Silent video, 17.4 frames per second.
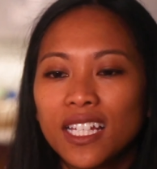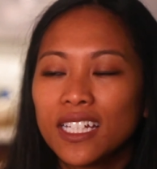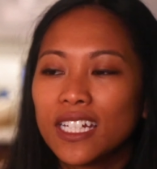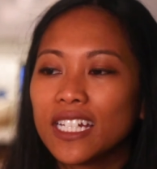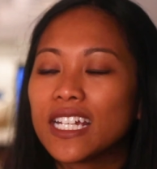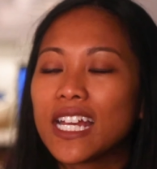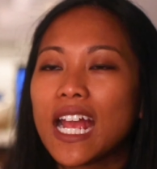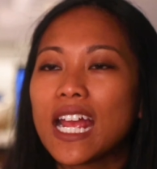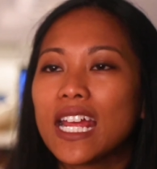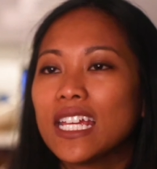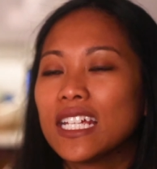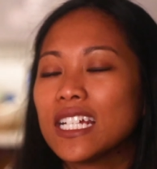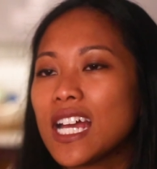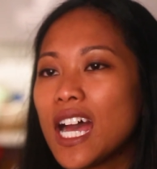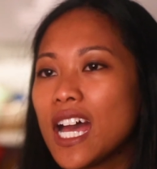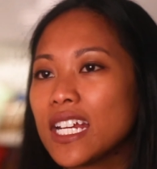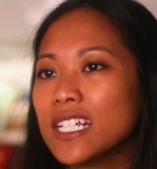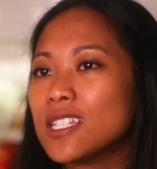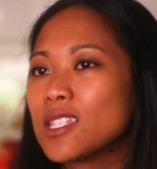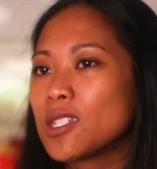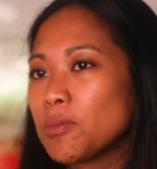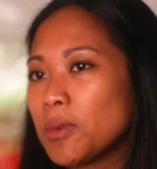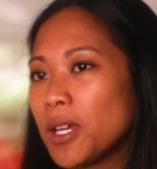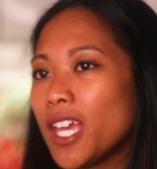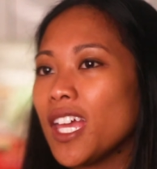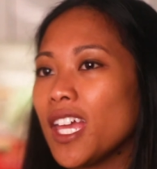it got into
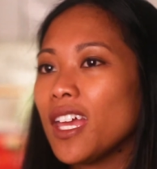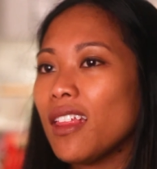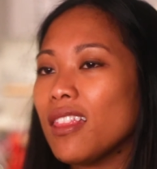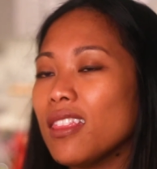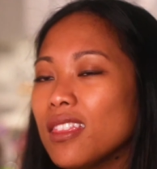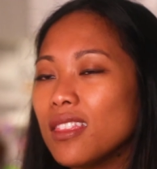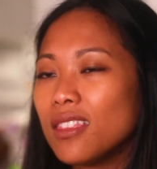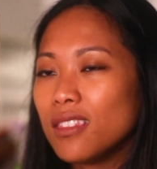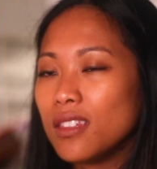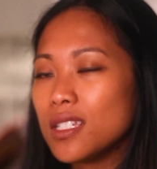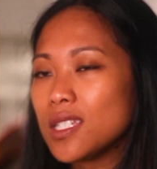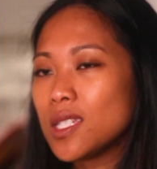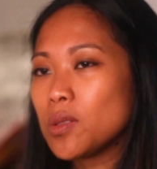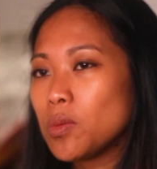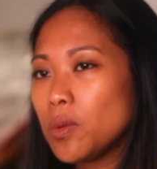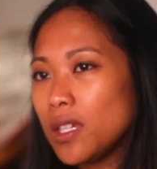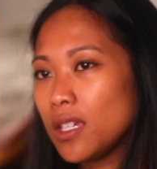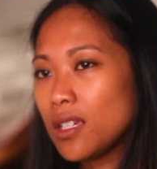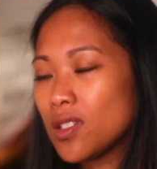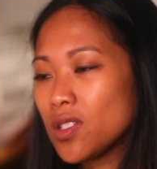my head this week.